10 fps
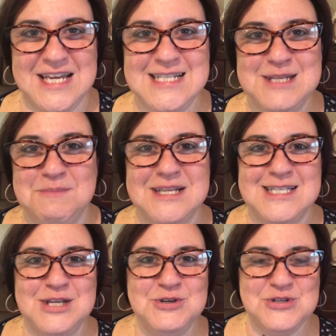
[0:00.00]
intimate
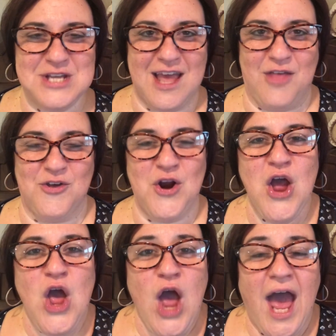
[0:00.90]
dinner together,
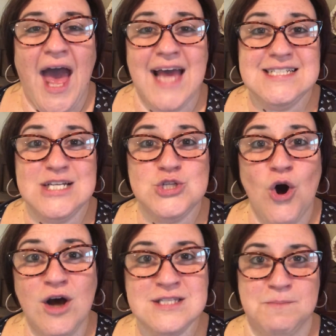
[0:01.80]
and he
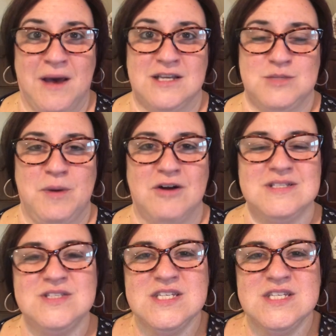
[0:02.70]
talks about his parents.